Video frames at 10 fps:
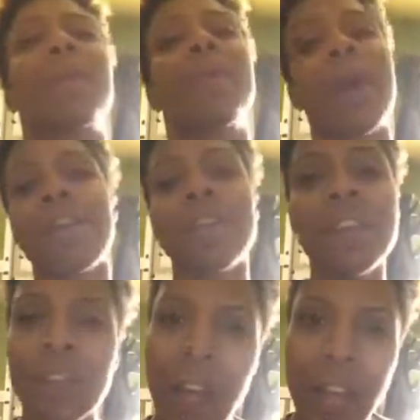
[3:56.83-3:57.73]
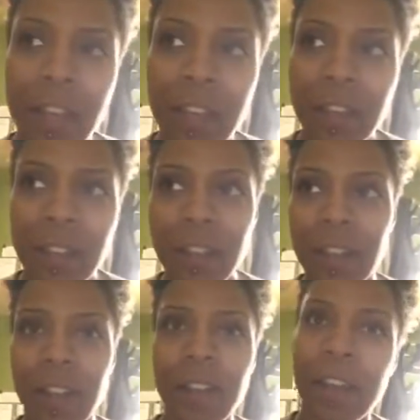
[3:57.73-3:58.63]
But I feel like,
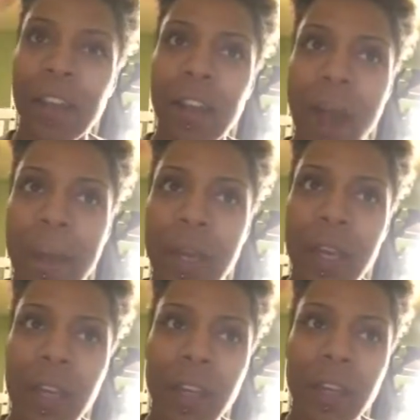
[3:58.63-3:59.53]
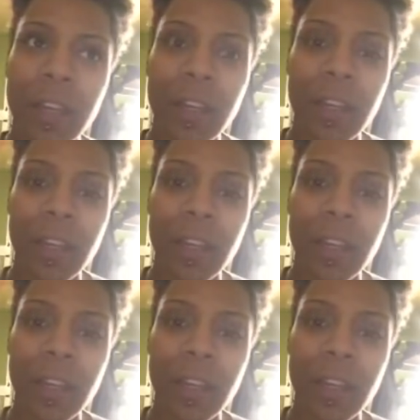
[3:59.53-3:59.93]
I mean,